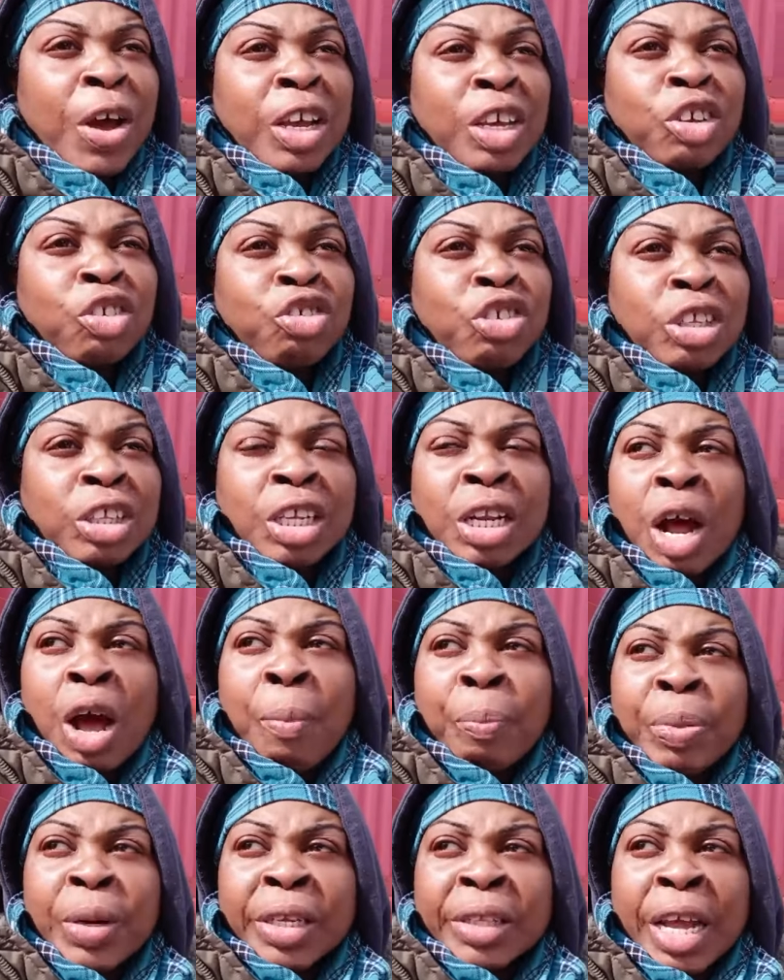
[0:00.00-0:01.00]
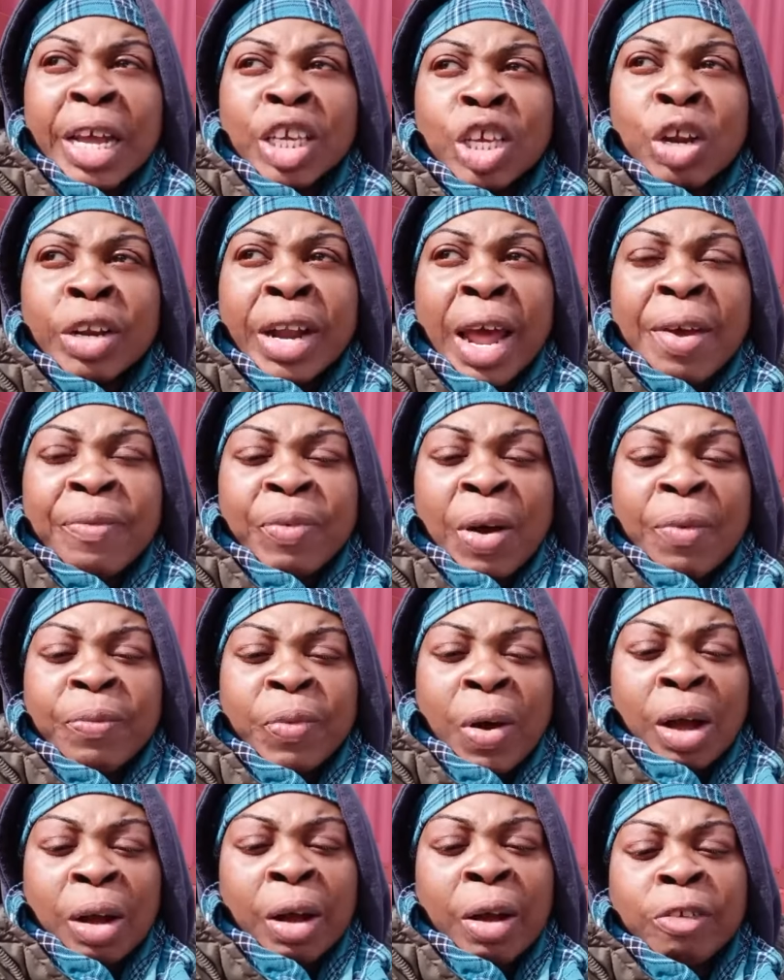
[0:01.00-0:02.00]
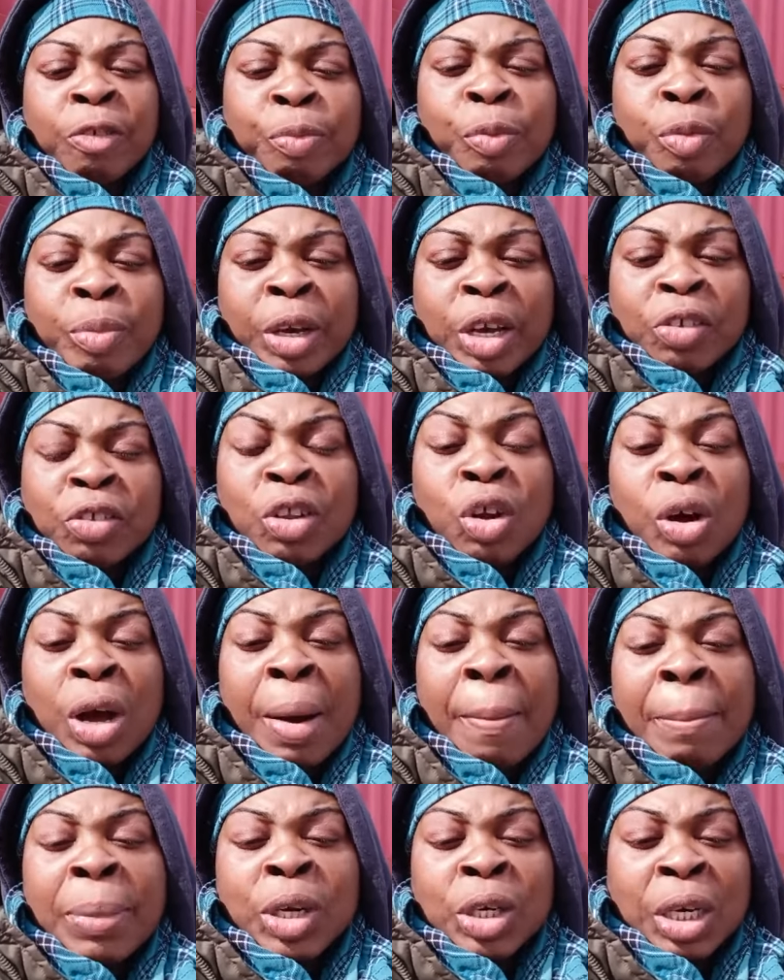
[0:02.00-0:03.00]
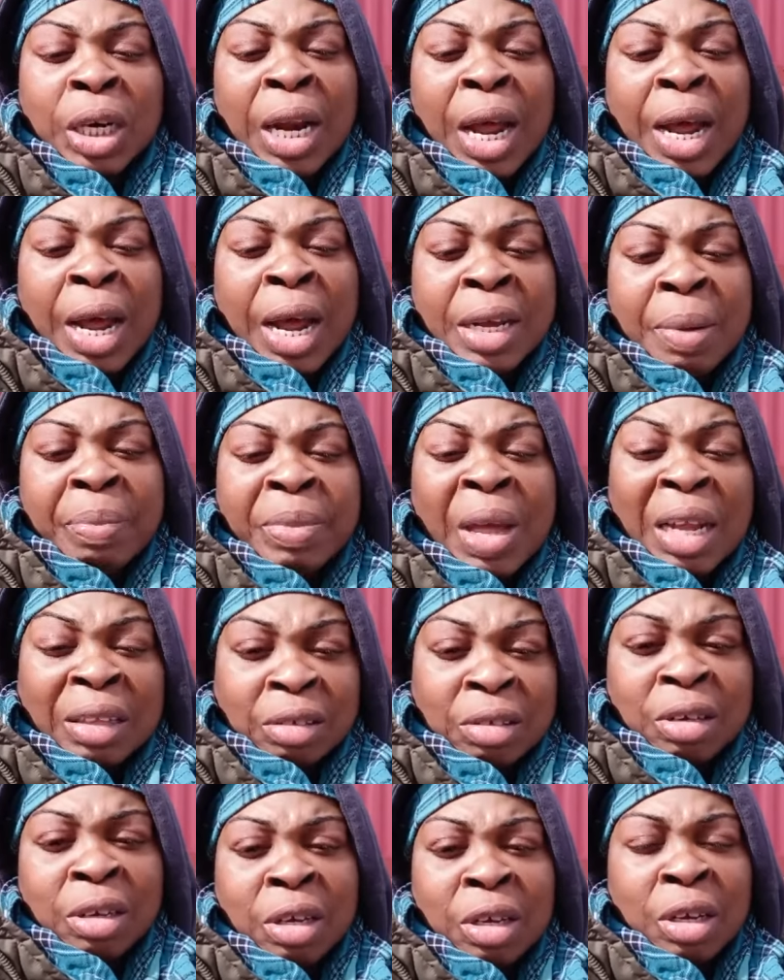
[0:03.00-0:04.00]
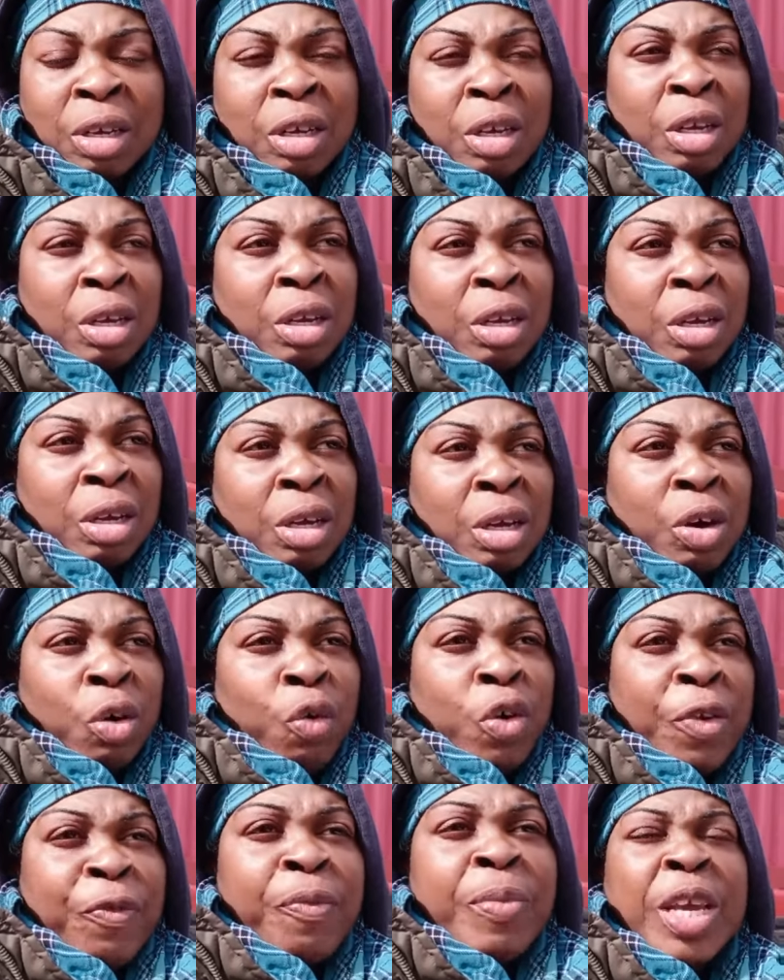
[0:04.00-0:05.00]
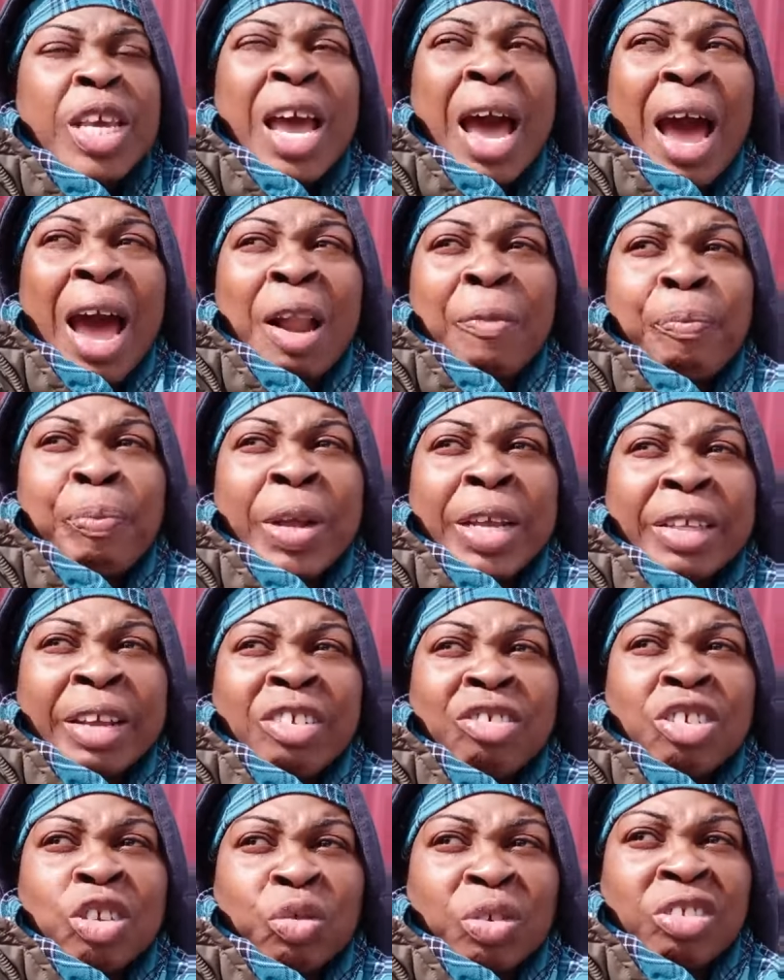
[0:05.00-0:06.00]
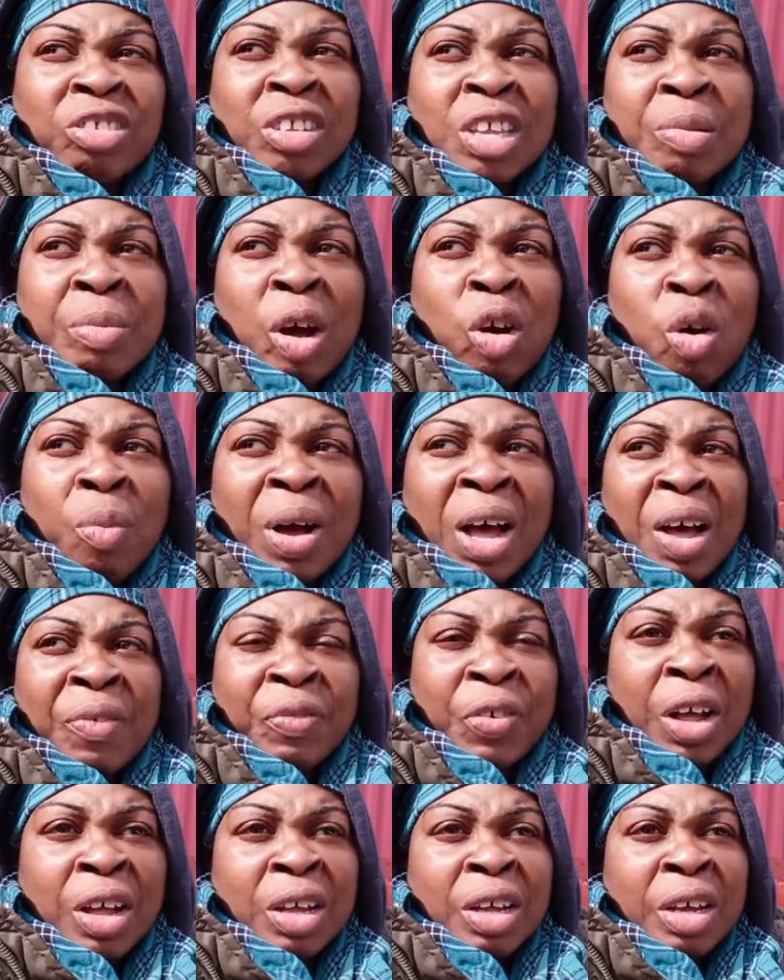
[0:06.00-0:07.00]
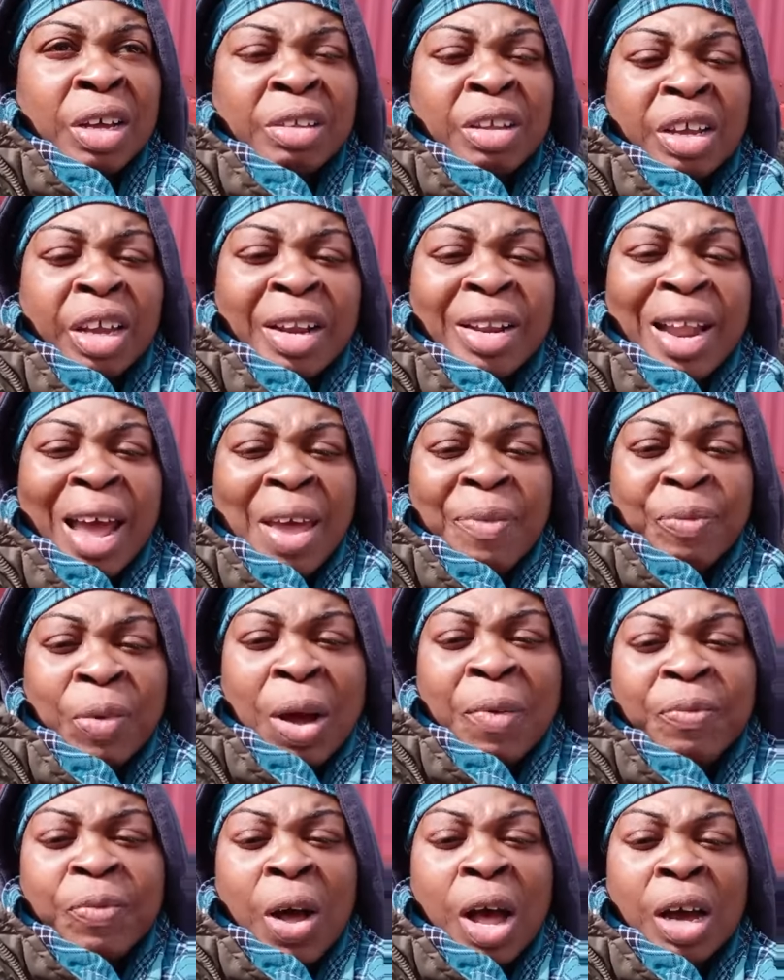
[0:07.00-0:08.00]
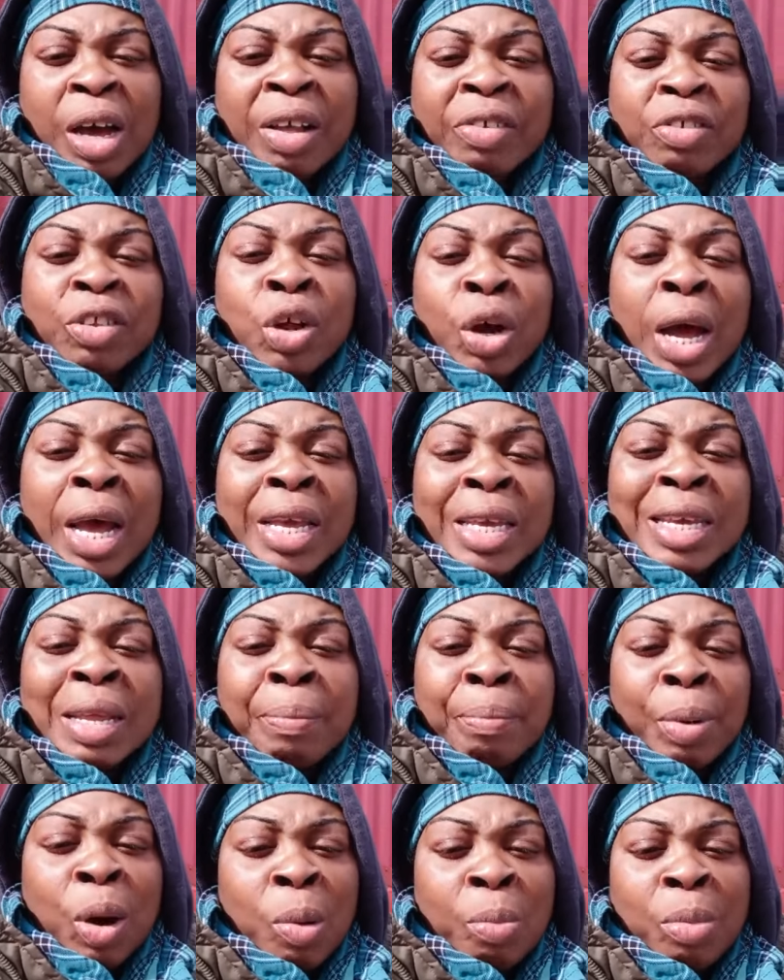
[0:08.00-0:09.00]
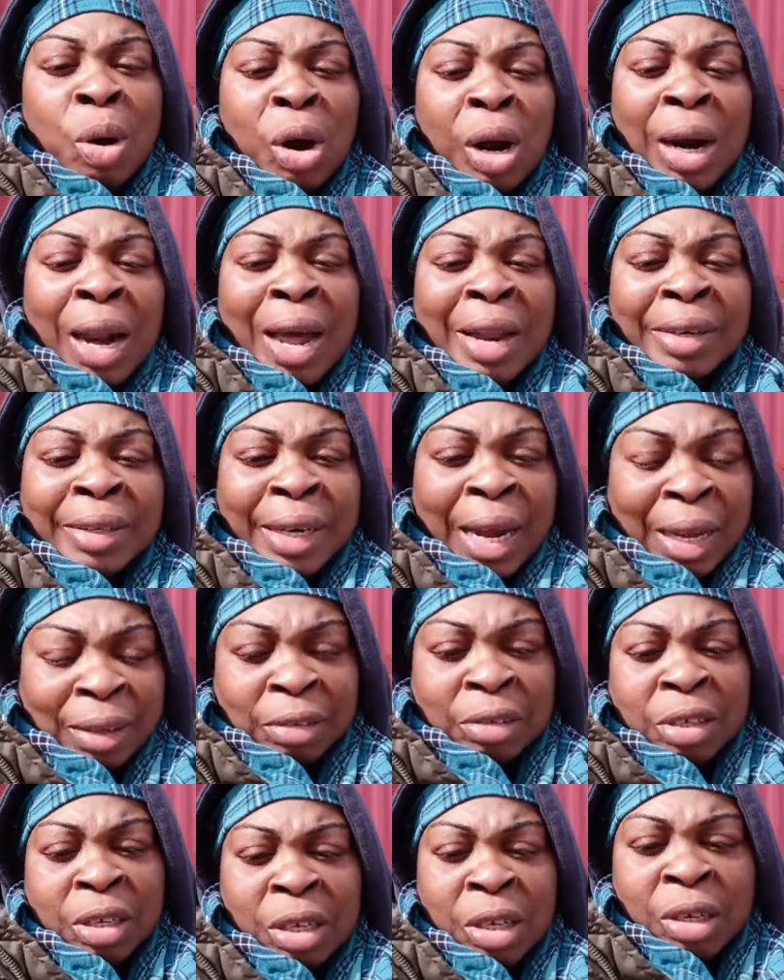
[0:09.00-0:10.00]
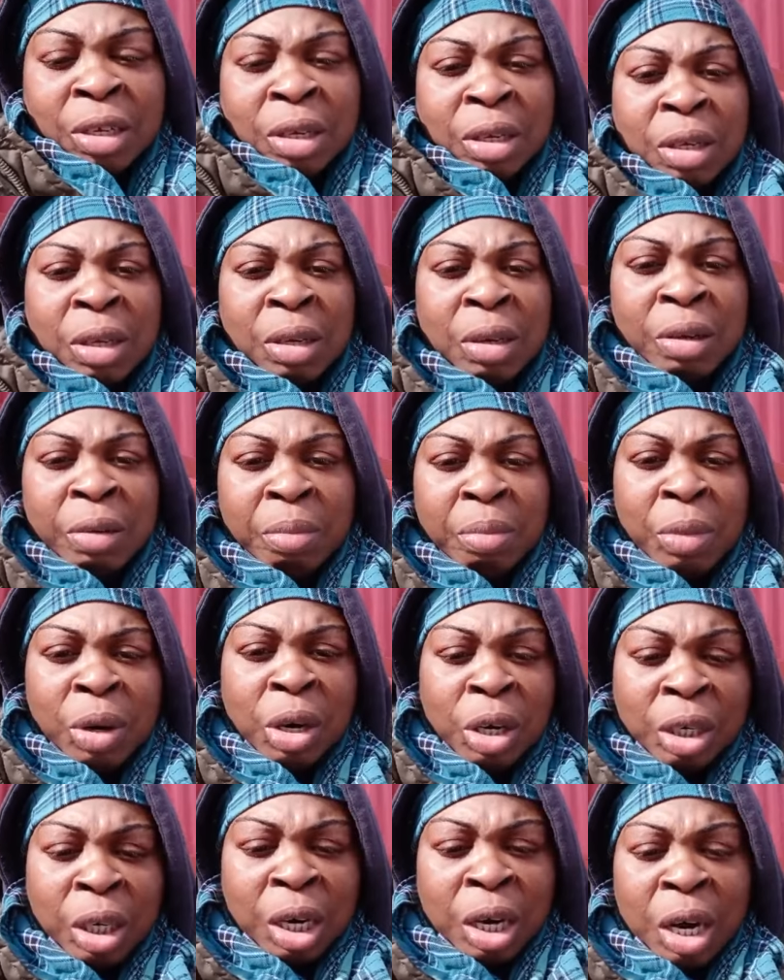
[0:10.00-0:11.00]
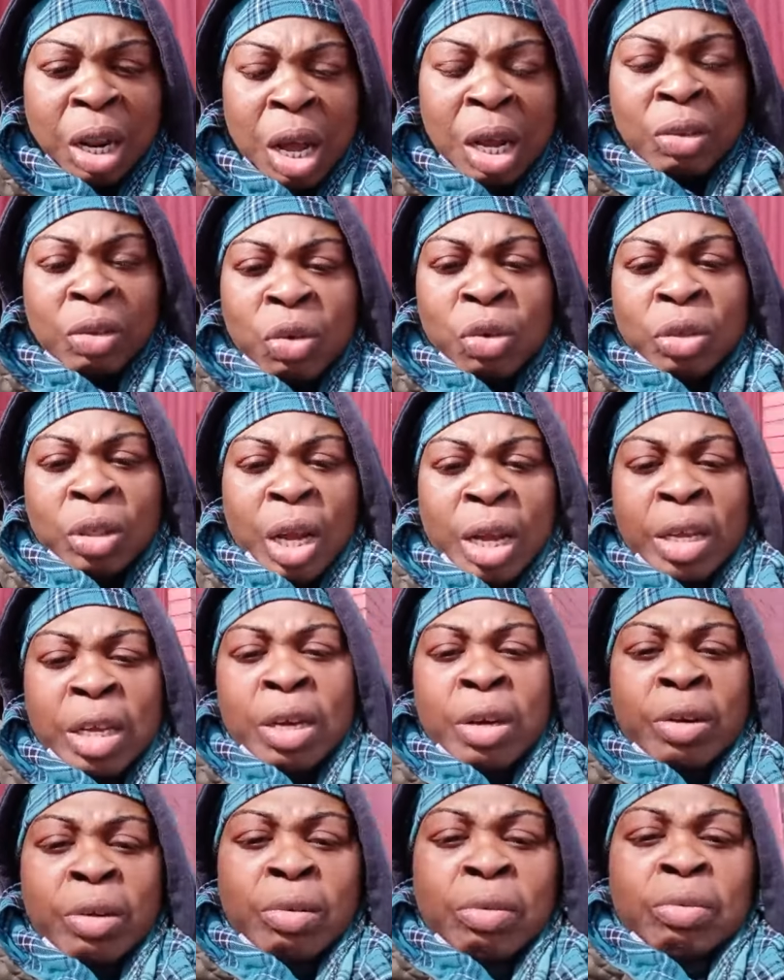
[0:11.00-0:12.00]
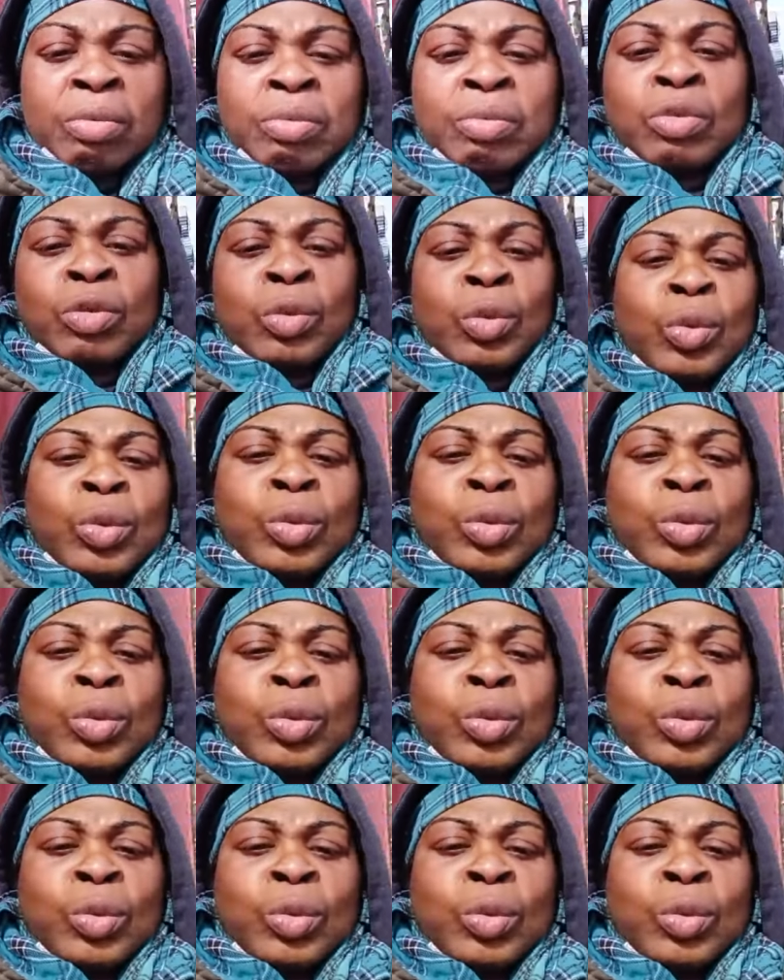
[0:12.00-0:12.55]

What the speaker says: and shit in our plate and get a knife and fork and spoon make a slung and blood clot name that. We have to make your hot plate and shit your steam and come off. Take a knife and fork and slung and eat bumper clot that. Blood clot out of here.